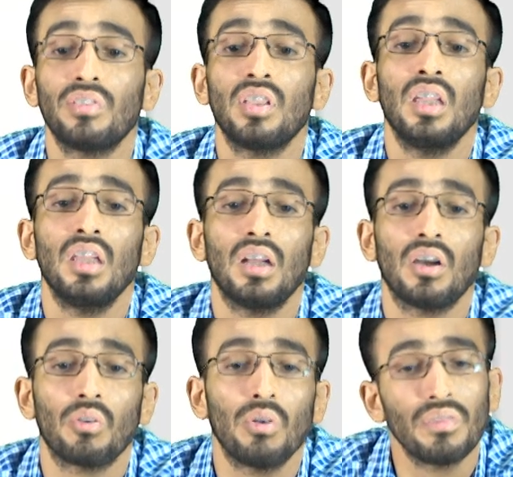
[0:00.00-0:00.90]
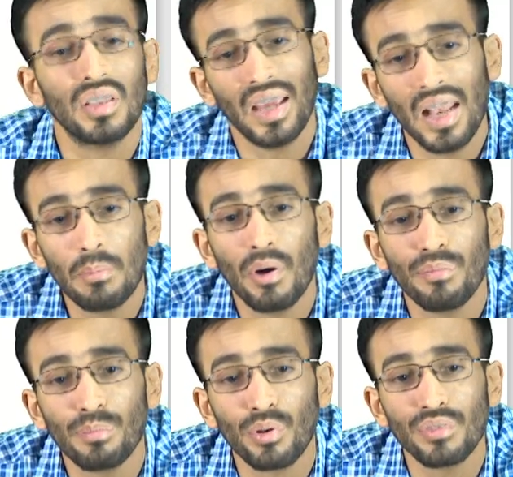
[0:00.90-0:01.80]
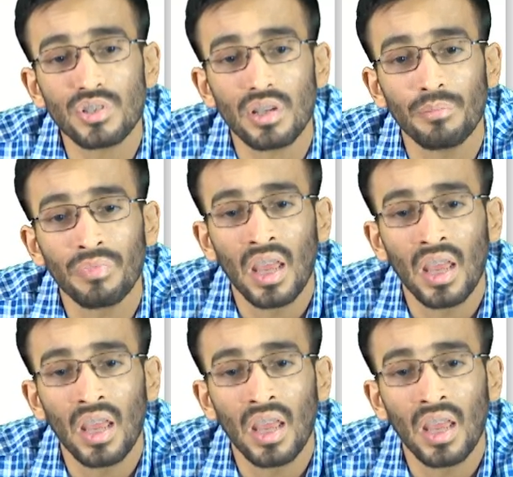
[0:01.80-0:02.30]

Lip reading: 3 crore with the help of provision.